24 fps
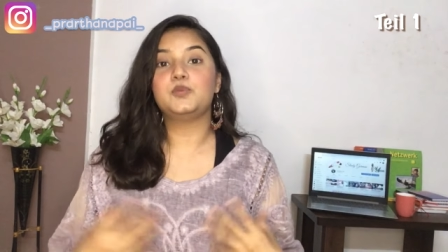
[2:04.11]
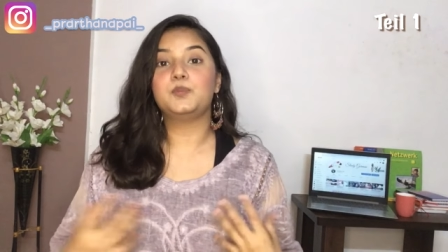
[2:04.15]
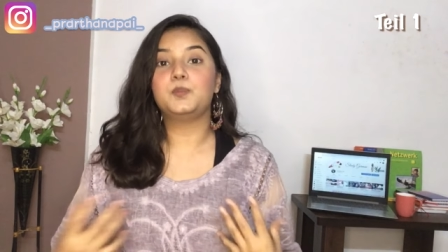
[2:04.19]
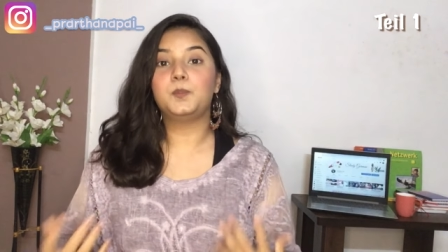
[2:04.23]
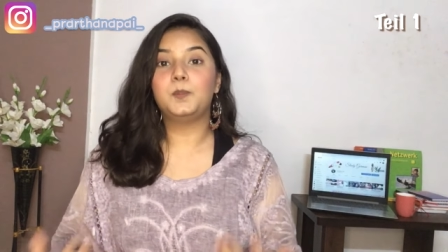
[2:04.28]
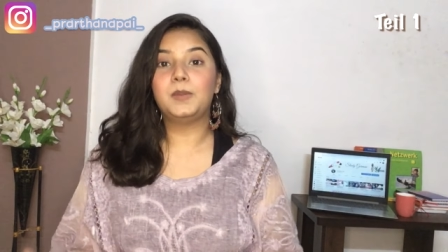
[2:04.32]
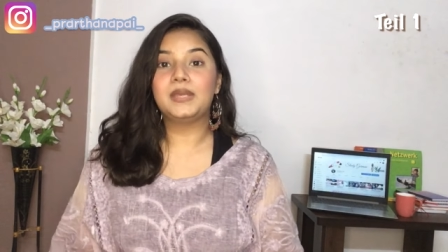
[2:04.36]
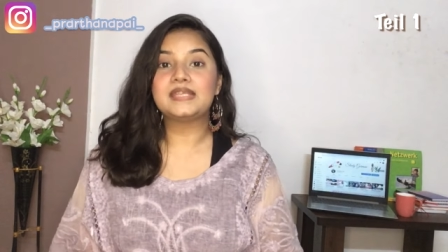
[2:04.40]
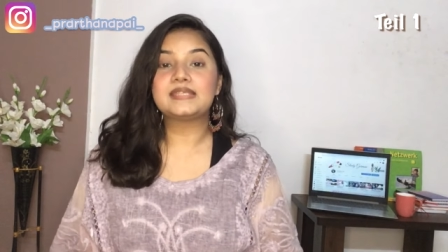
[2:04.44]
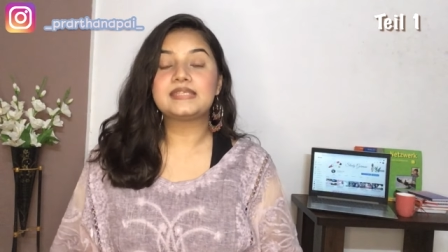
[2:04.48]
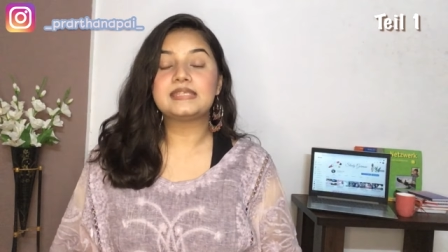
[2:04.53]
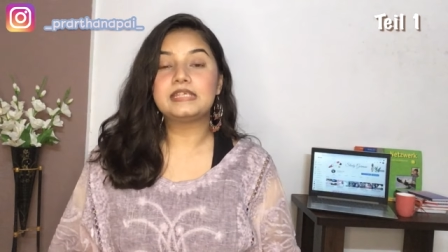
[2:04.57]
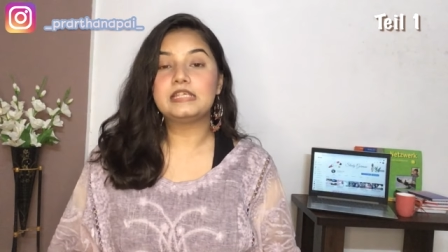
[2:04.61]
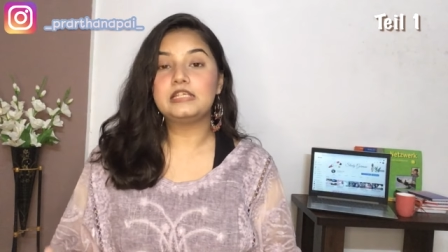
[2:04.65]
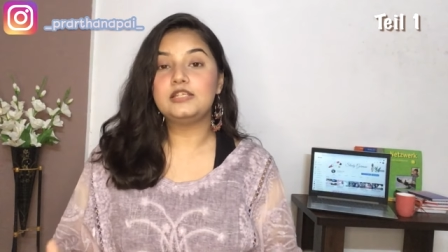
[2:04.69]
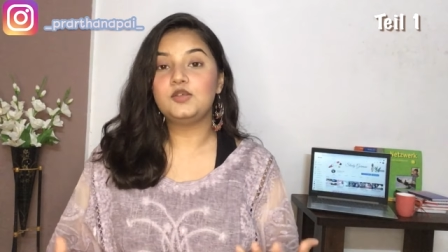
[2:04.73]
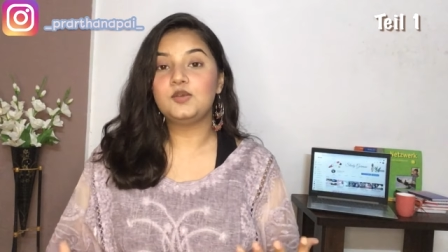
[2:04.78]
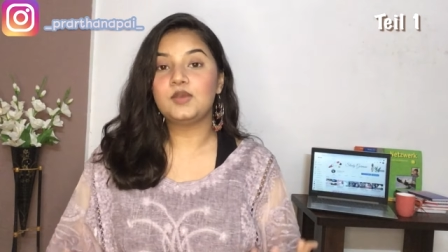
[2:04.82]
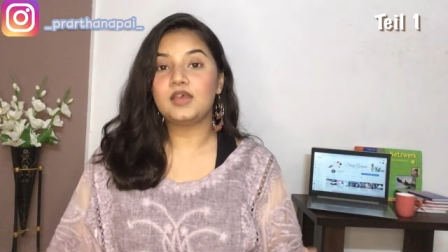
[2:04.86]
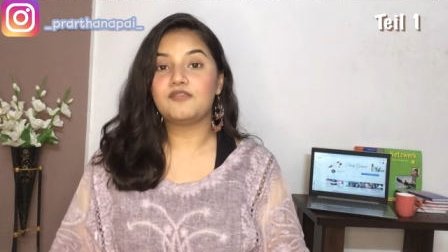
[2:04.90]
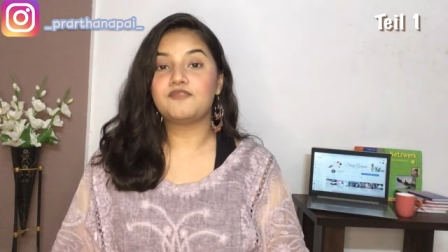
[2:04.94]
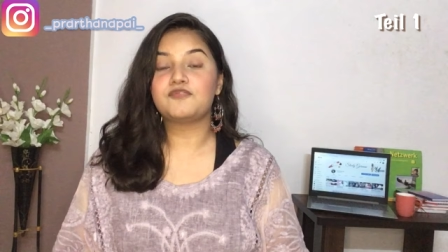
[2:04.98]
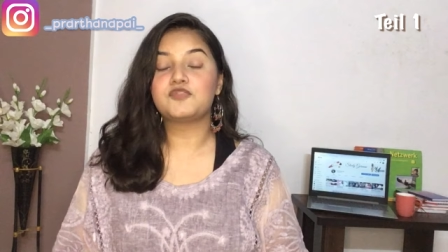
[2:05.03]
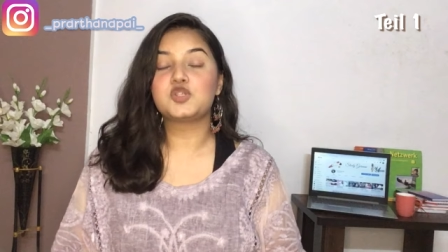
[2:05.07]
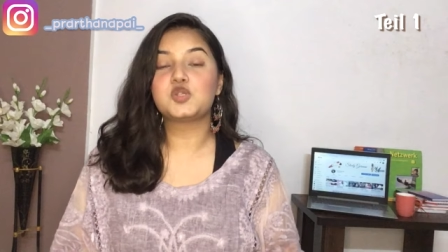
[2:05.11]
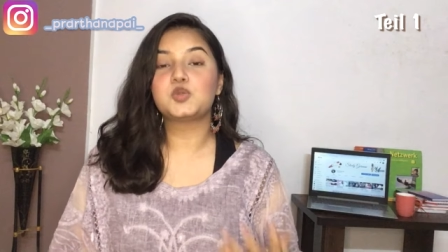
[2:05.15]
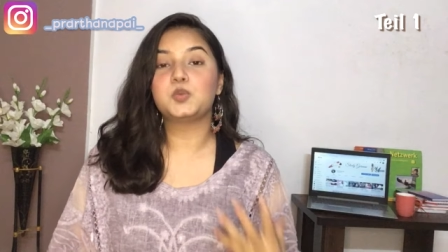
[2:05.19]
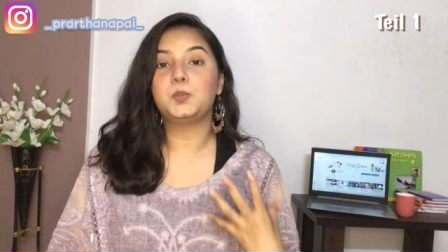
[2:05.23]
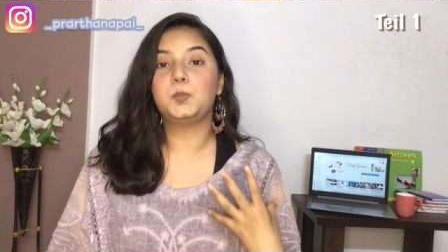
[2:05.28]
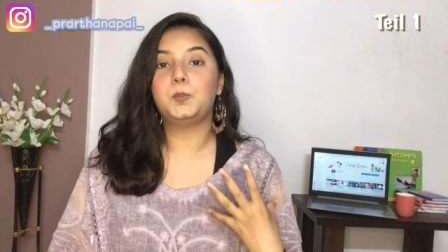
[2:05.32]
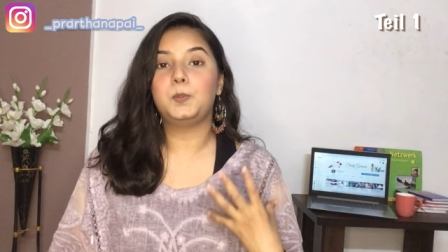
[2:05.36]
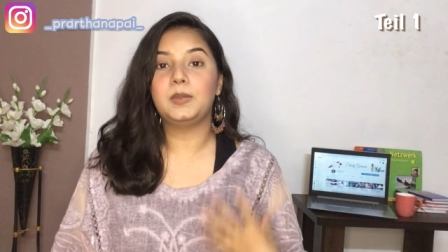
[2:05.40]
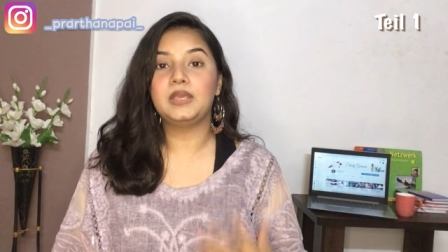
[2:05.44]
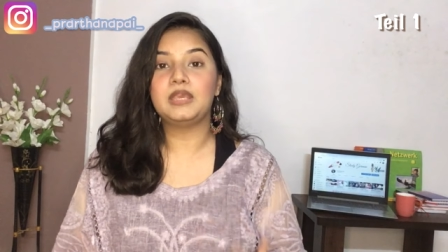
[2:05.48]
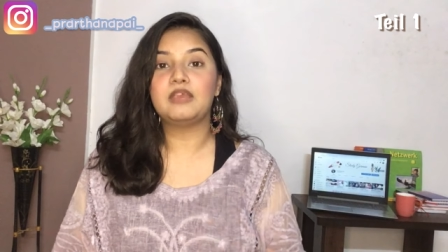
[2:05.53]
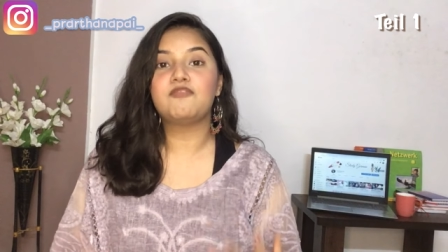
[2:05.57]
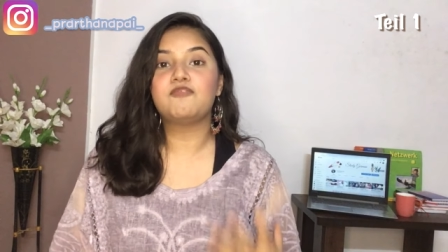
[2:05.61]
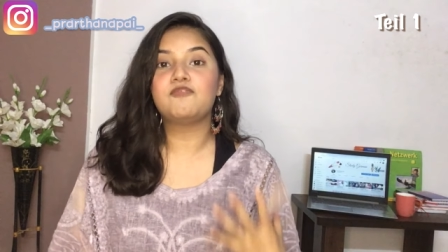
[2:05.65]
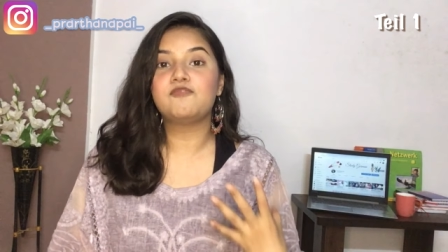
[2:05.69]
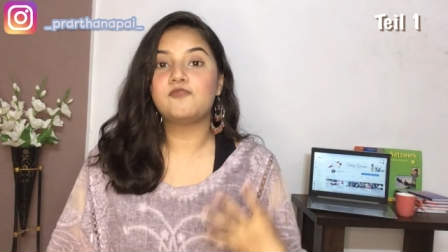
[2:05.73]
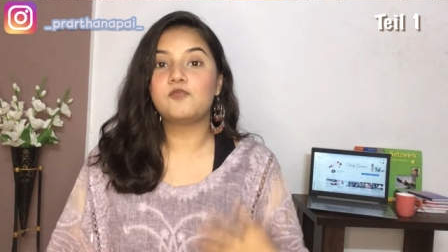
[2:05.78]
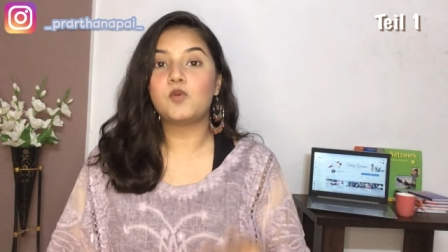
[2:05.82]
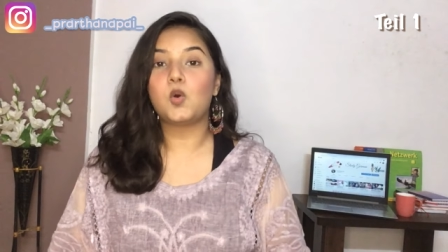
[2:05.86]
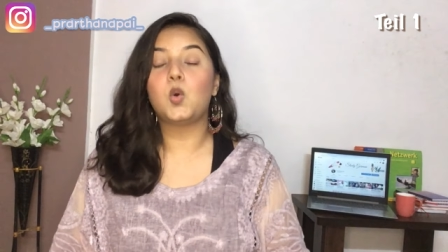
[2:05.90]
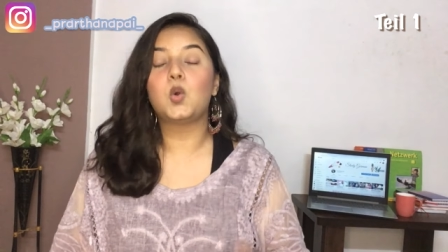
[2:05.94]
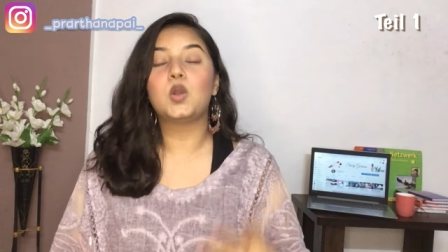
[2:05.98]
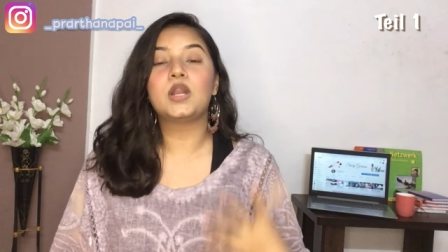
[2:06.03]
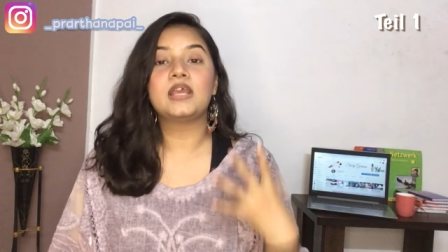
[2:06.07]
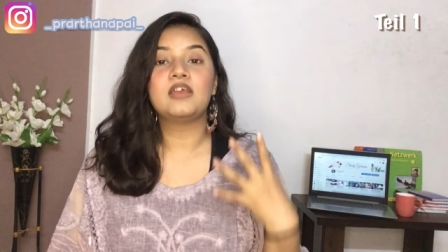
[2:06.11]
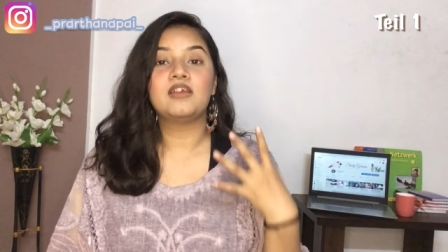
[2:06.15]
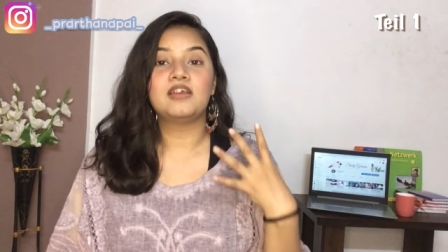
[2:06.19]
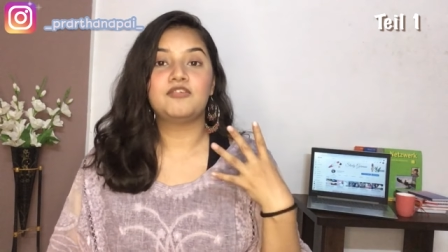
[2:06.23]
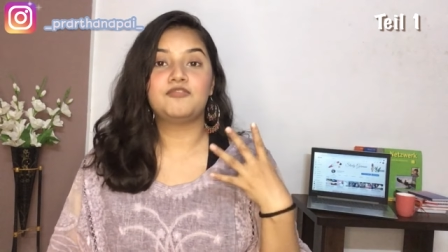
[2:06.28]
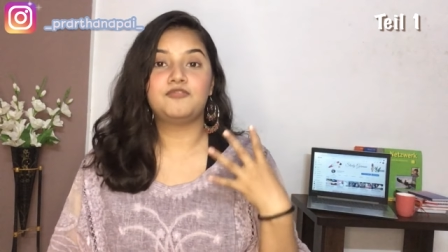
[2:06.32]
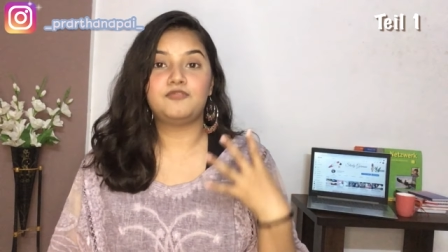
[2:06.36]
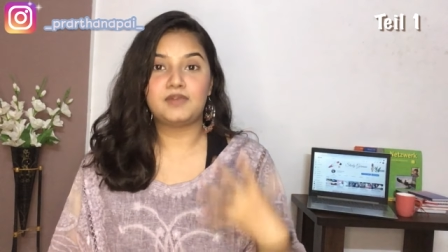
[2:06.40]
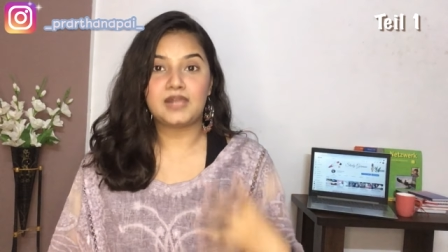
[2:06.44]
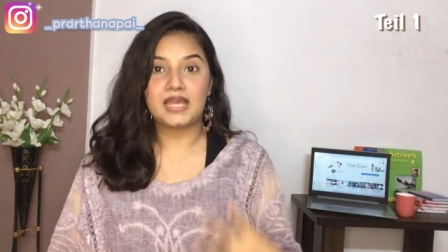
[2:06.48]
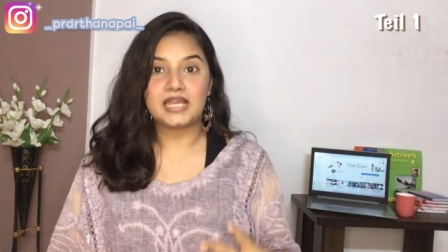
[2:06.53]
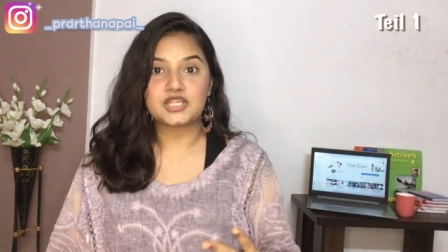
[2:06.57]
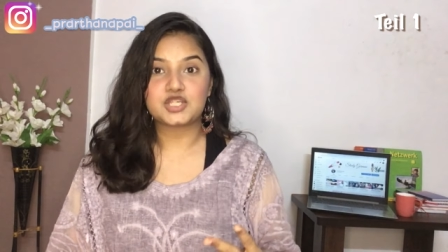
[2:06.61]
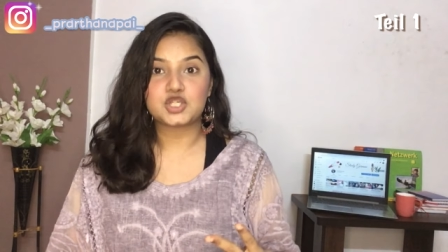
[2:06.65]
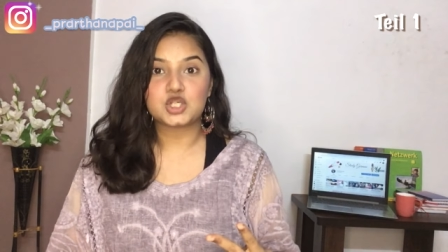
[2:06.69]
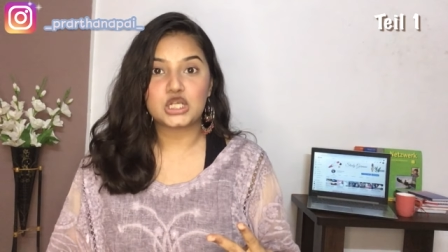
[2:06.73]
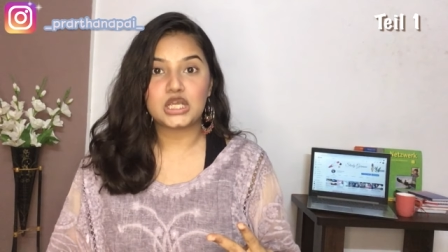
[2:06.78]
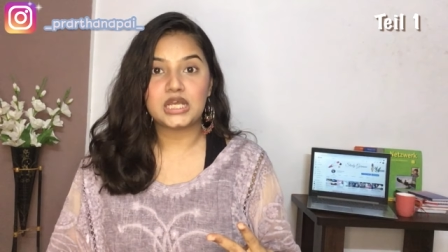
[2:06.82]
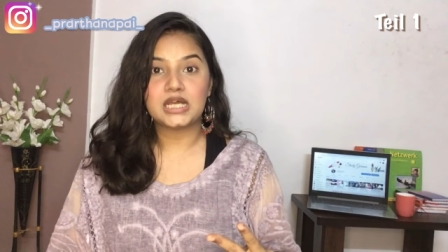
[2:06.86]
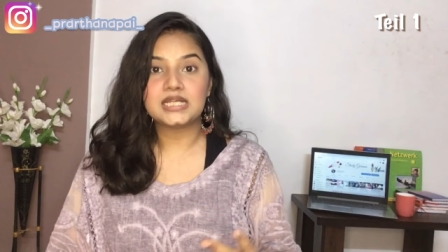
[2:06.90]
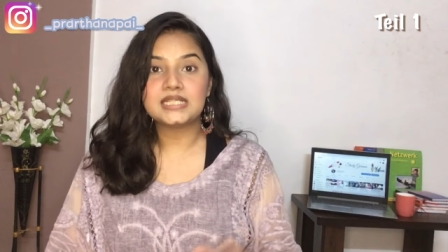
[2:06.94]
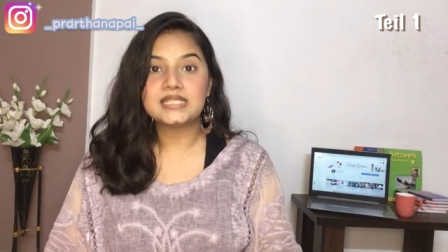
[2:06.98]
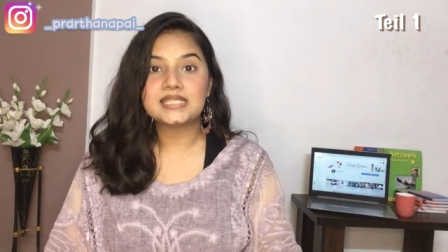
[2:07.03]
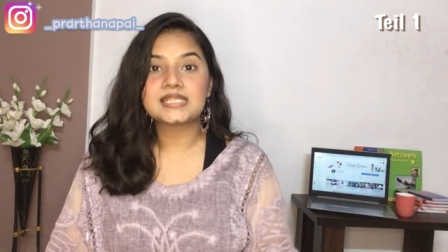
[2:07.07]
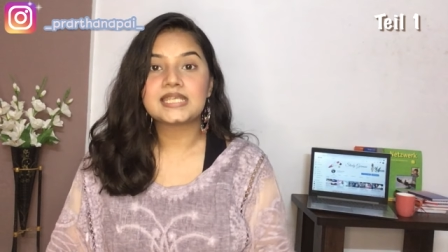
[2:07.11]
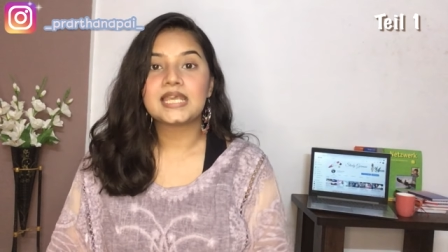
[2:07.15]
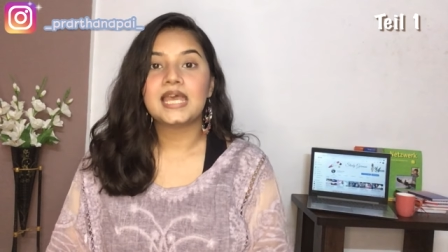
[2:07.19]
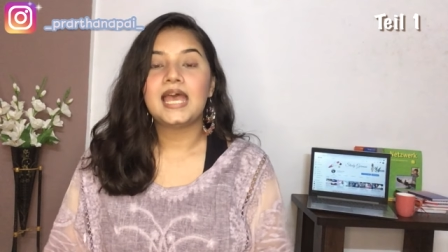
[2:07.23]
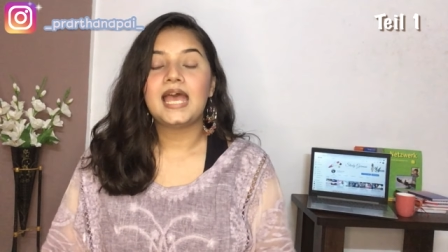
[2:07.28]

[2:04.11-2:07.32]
basically you have to pick four flashcards